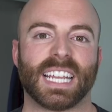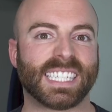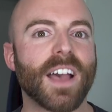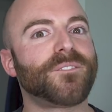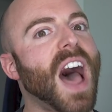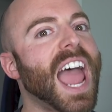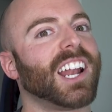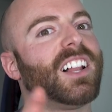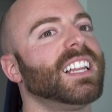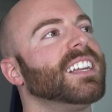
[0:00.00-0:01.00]
Except
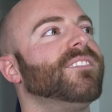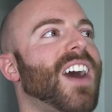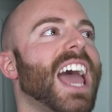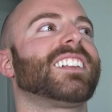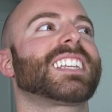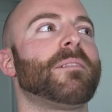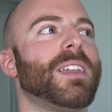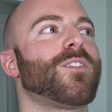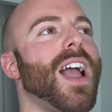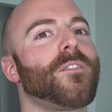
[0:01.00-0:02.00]
vinyl. Vinyl's gonna
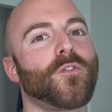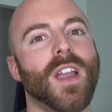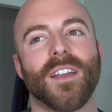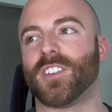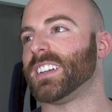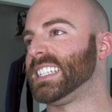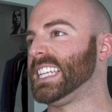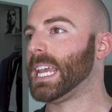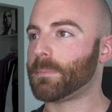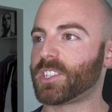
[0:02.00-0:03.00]
be around forever, is
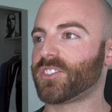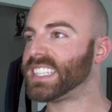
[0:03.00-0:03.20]
the hipster